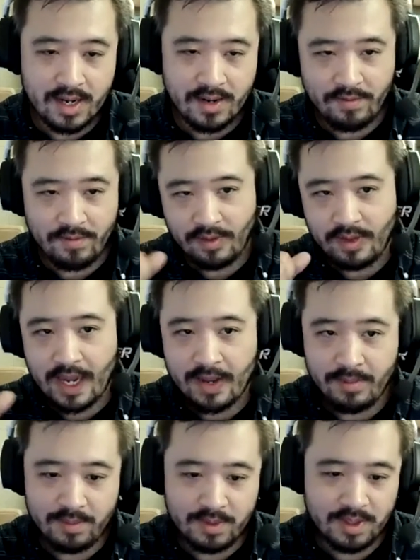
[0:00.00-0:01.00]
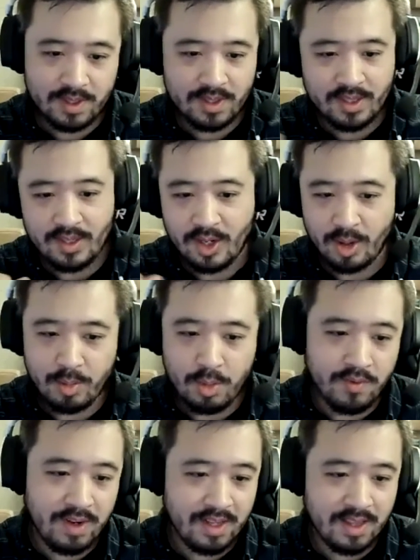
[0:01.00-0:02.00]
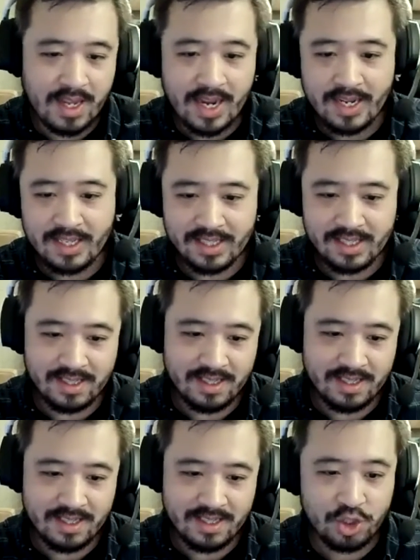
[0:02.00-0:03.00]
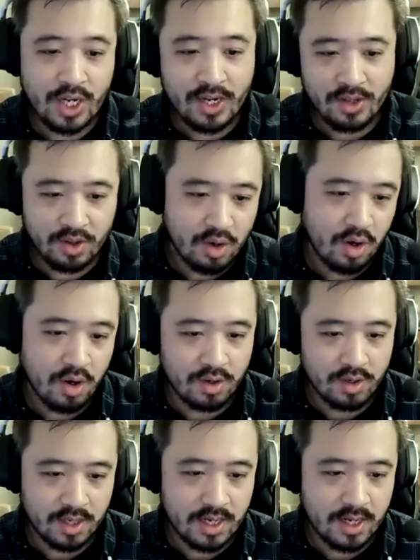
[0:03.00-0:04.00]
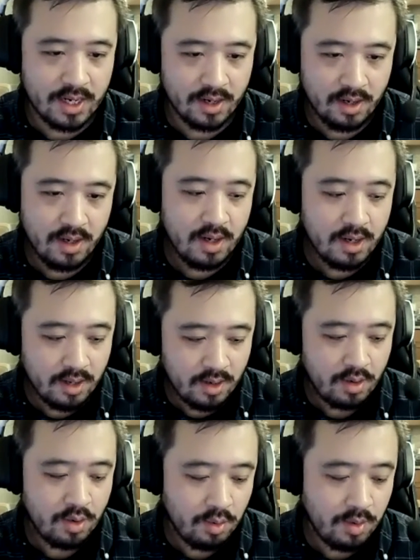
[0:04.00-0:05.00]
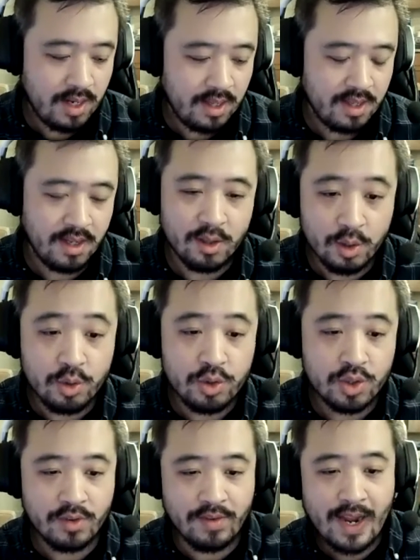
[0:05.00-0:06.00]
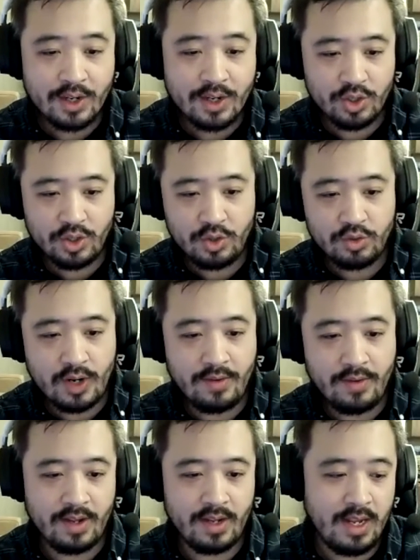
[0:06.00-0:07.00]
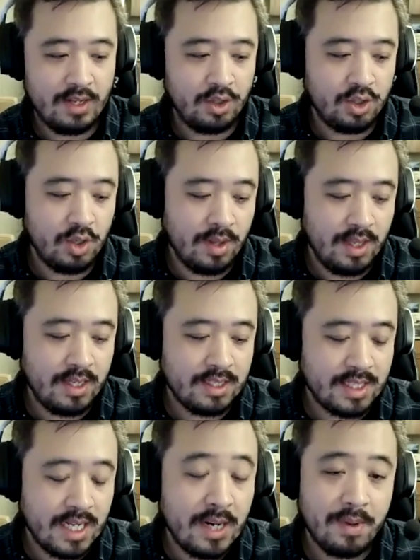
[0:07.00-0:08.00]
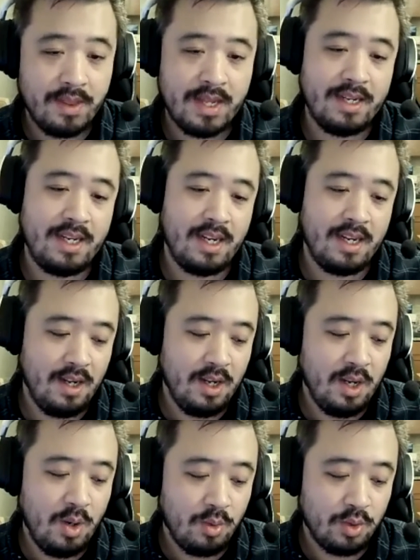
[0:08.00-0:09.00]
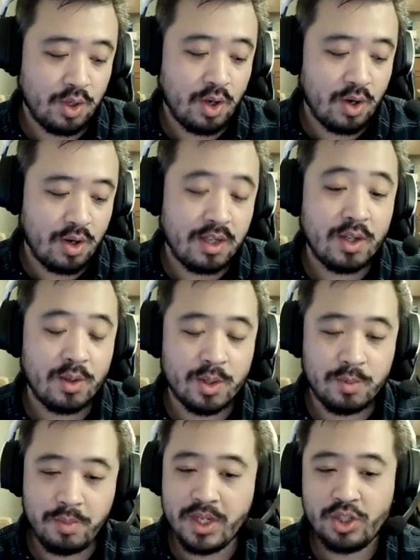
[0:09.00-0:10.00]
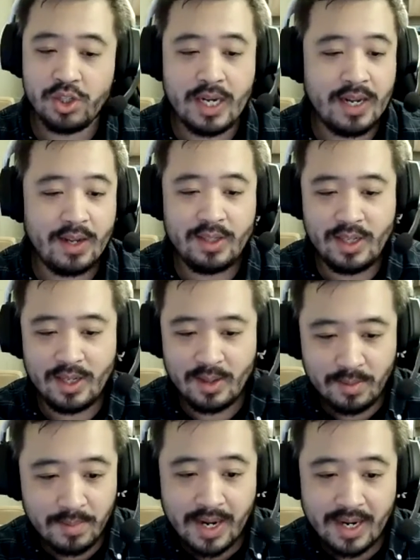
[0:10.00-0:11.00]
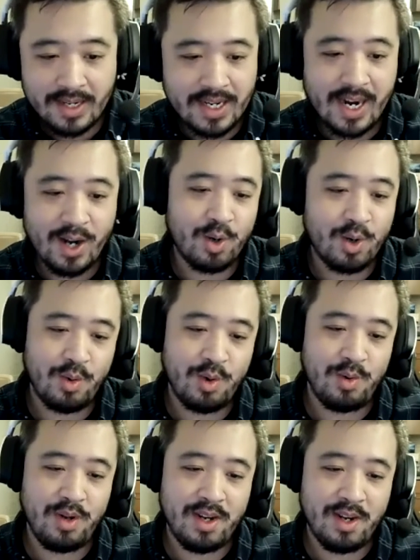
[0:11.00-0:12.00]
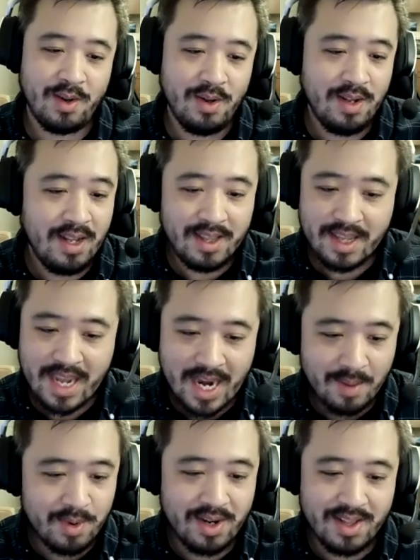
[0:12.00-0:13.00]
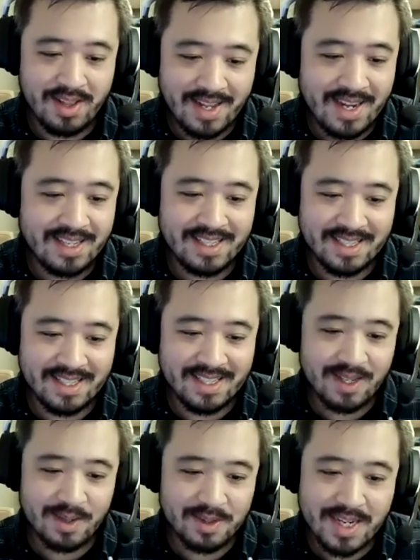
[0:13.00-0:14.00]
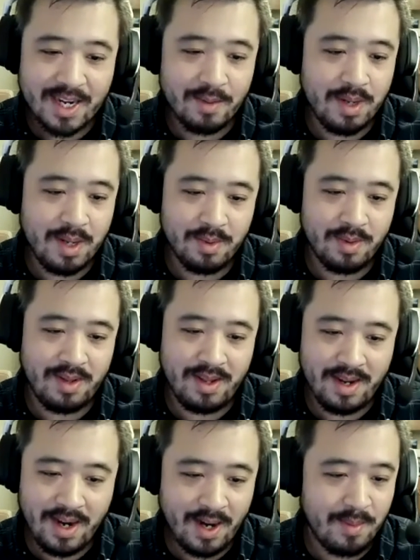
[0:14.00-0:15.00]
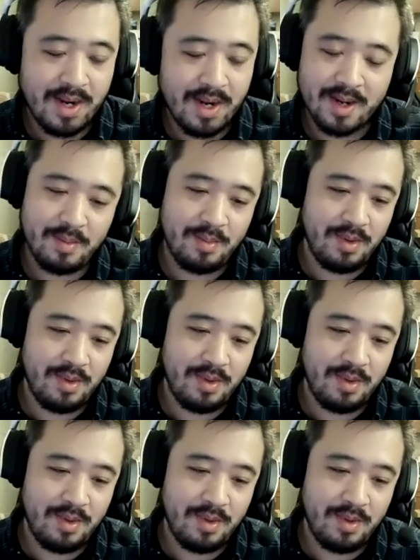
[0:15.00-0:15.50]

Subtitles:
of lights, moving lights and like shaking the car to kind of create the illusion of actually driving. And so I think setup on that day was hard. And, just big shout out to my entire crew, camera, lights, sound people, hair, makeup,